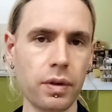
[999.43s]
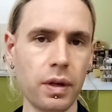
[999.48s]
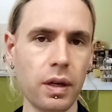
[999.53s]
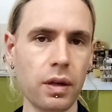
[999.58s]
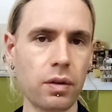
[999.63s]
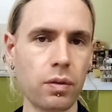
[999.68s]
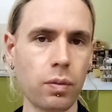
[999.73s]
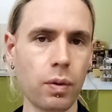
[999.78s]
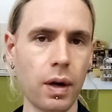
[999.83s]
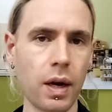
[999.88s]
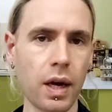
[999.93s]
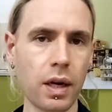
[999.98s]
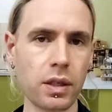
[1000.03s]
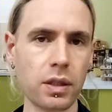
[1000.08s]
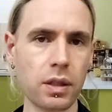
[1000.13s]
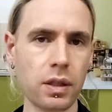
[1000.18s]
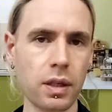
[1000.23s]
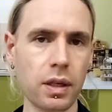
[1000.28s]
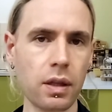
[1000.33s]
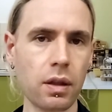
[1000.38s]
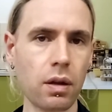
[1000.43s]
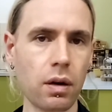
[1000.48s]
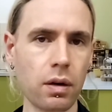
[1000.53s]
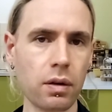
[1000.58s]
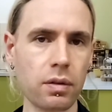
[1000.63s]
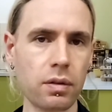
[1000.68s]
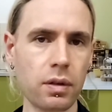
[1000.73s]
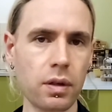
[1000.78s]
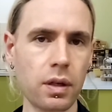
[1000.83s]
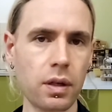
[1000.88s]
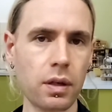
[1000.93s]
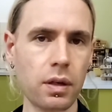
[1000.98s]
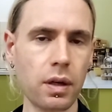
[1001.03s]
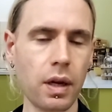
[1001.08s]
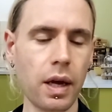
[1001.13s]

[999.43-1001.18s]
is what actually locks it in,